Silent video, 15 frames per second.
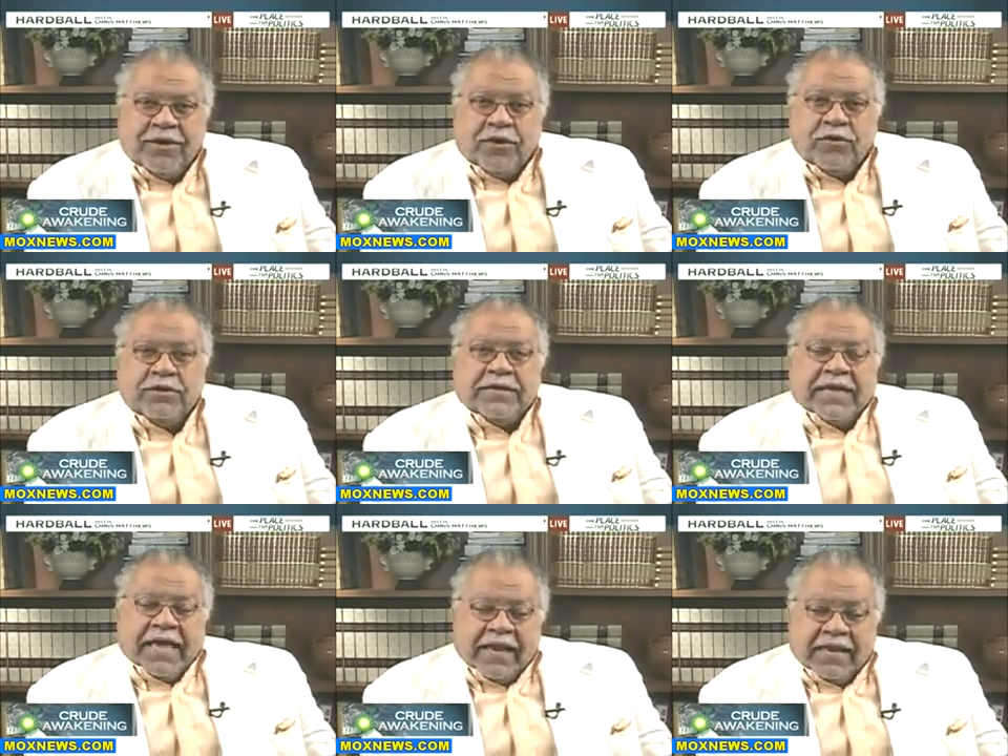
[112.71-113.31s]

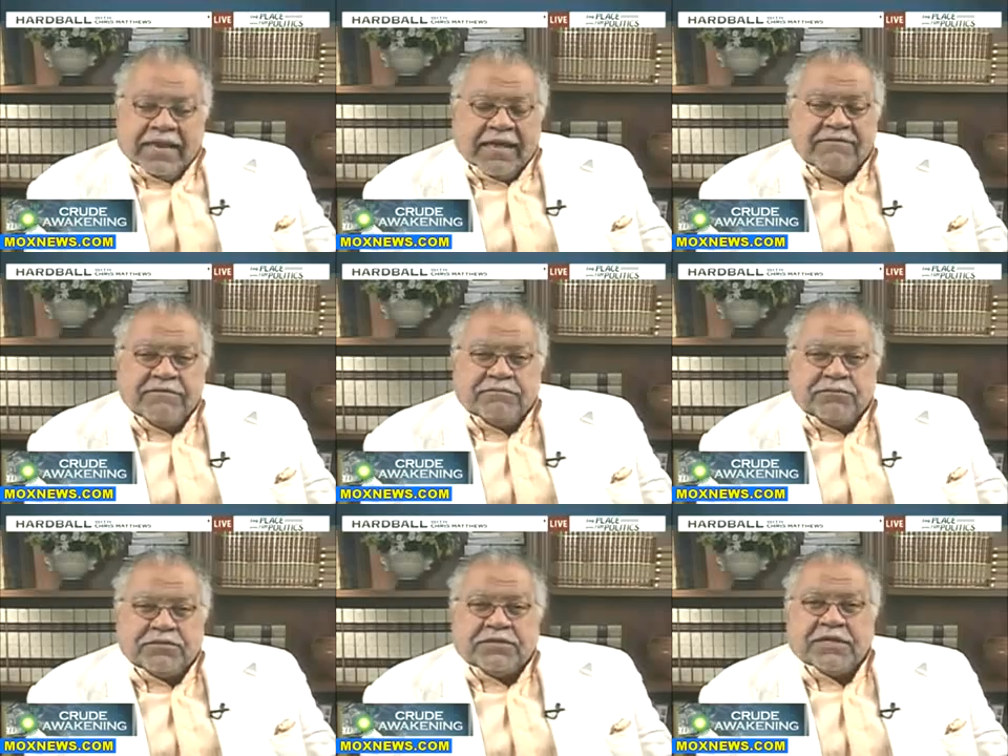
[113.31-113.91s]
Only
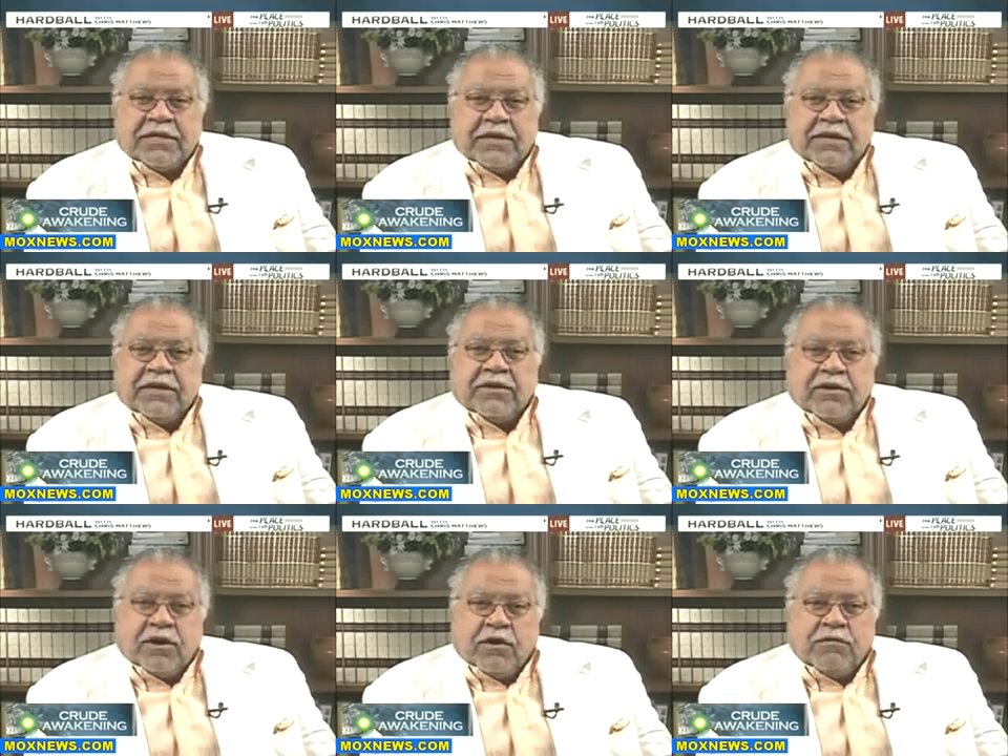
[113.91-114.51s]
11% of
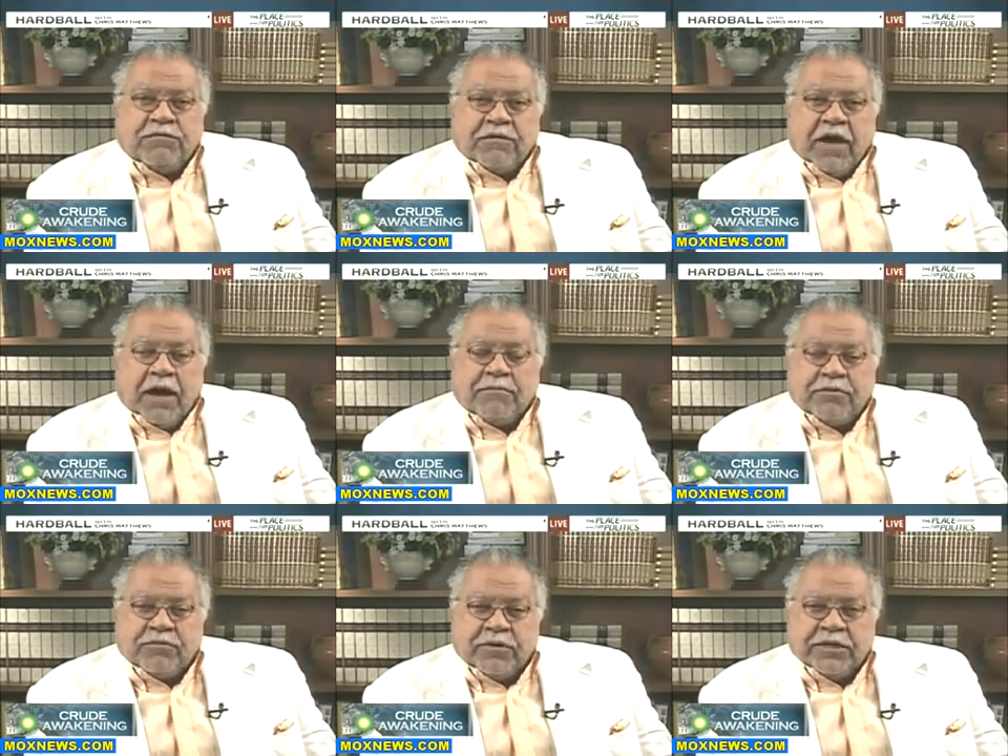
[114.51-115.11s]
their Gulf
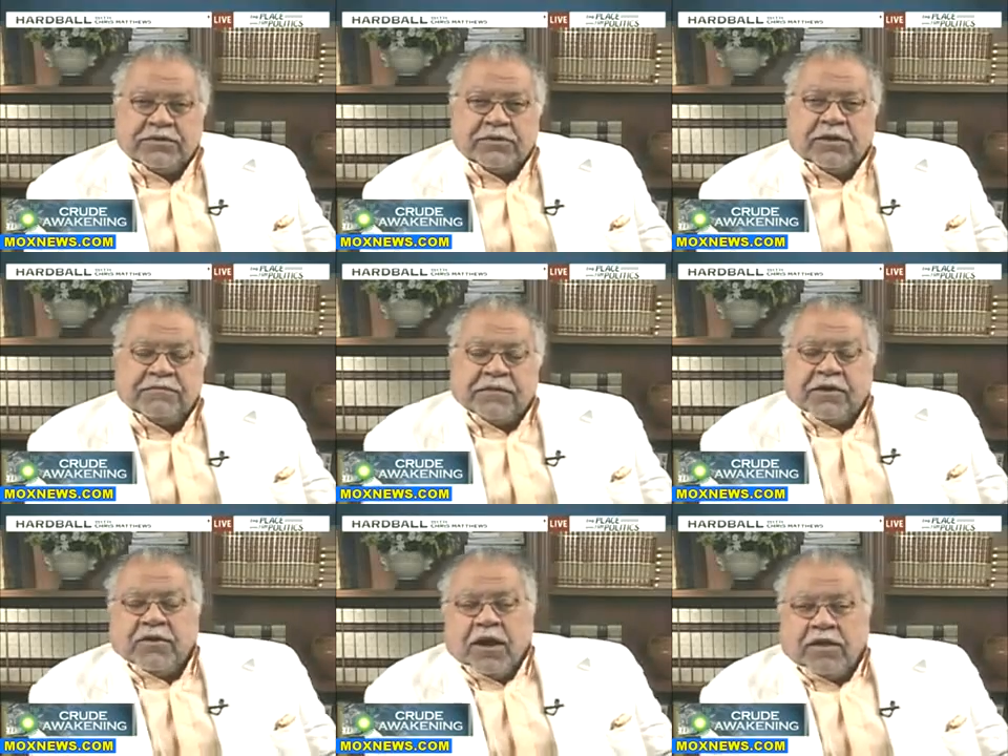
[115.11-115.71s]

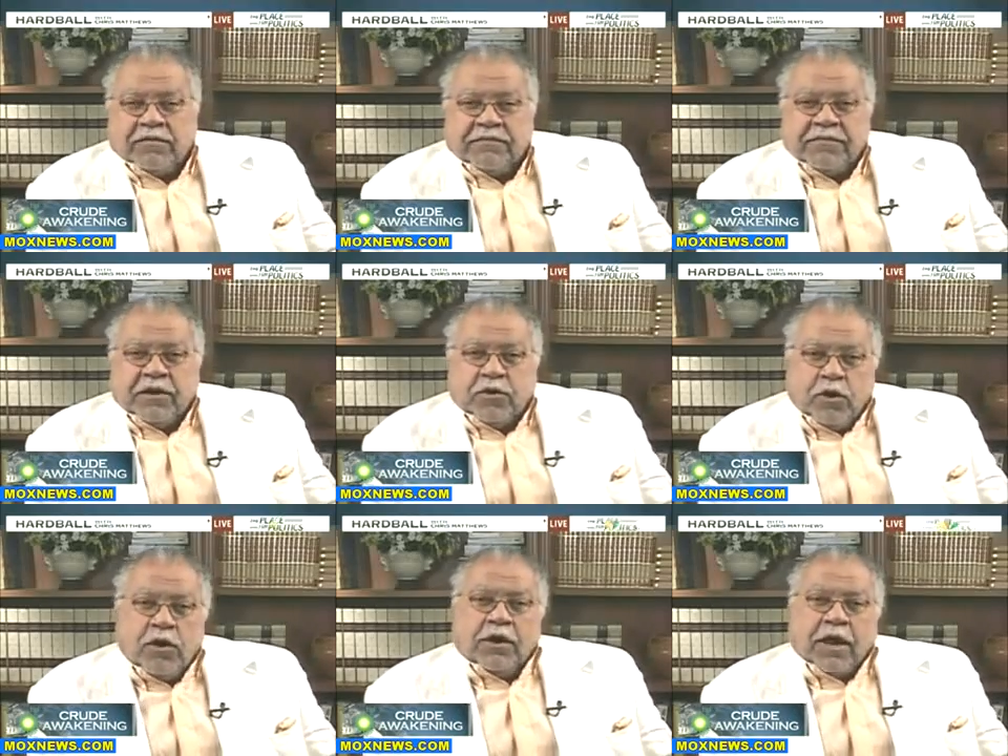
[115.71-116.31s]
of
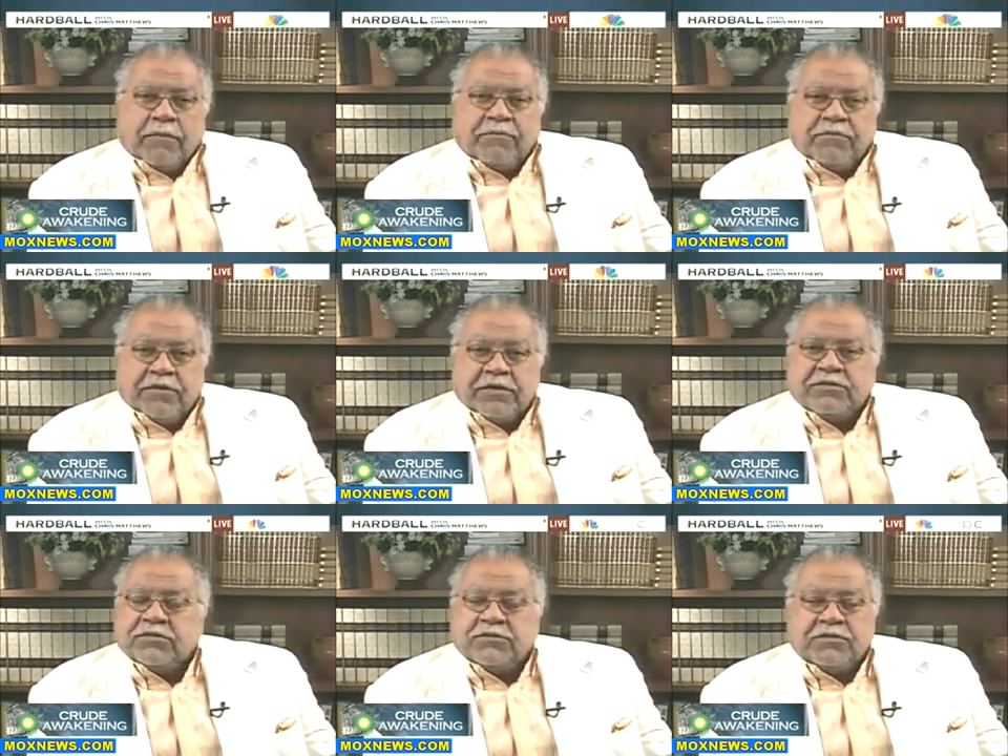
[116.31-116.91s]
their oil
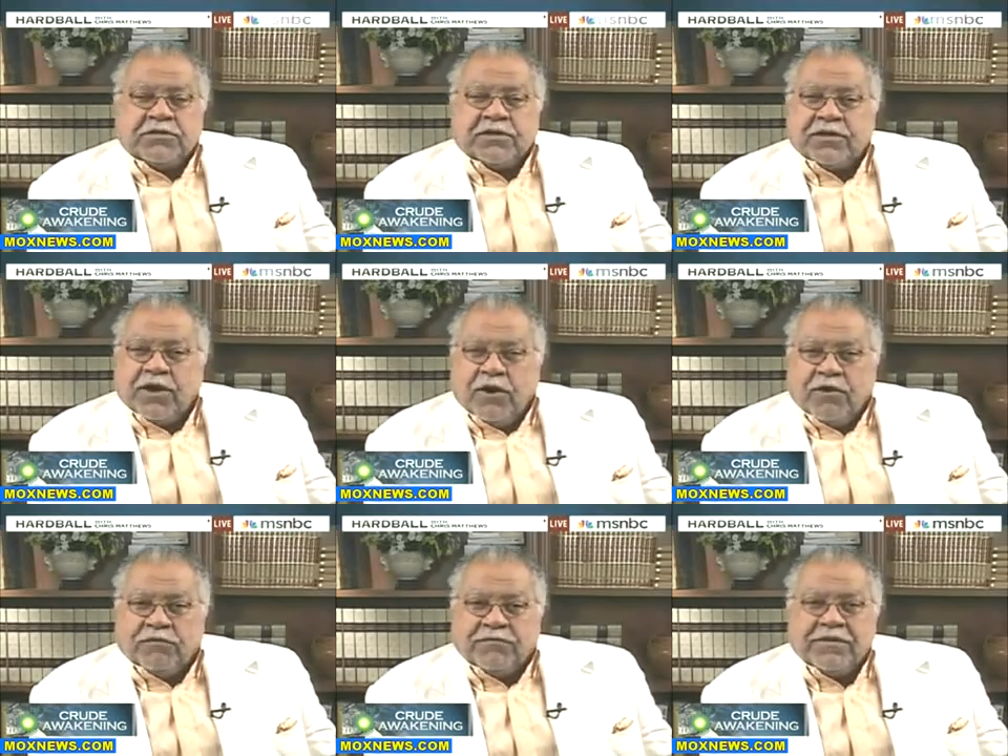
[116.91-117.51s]
operations in the
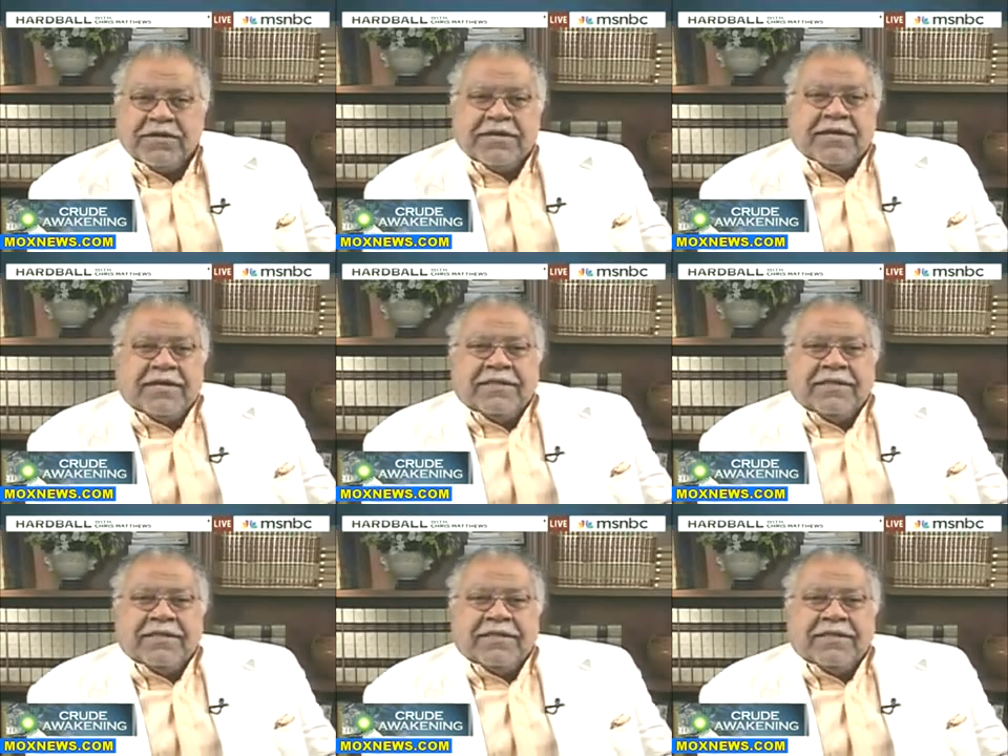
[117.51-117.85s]
Gulf.